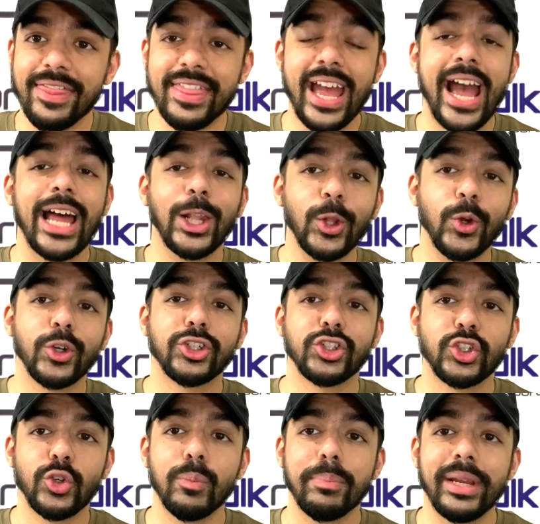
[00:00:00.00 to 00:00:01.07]
that
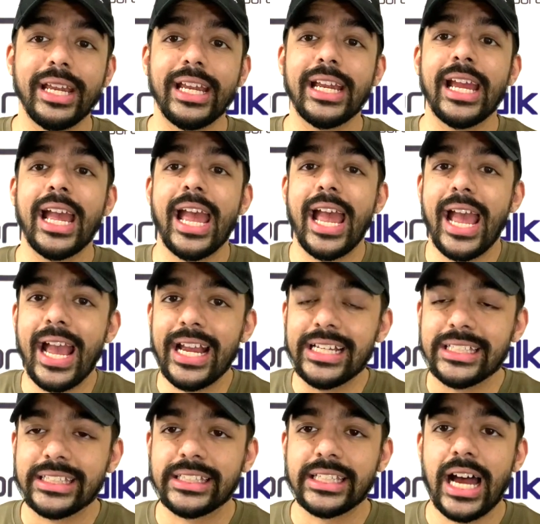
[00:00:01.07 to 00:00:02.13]
looks to be a
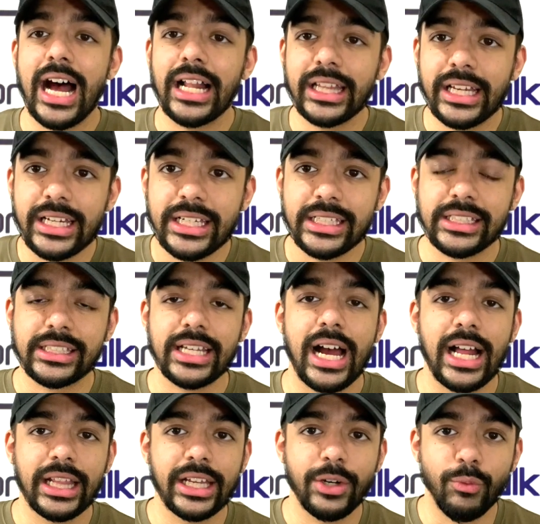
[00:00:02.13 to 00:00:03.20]
solid,
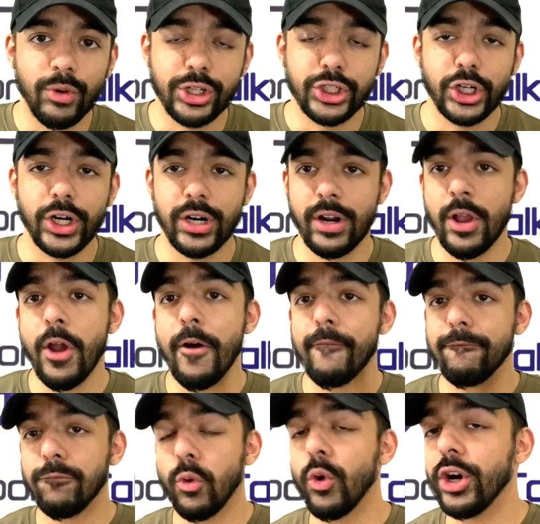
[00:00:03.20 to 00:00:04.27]
solid return
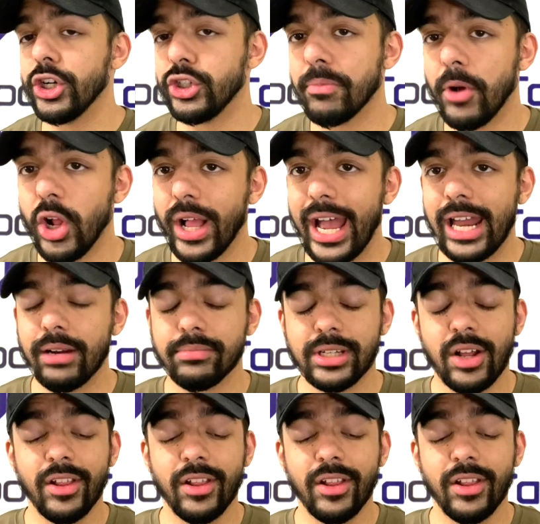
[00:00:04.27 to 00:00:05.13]
for Jamal Adams.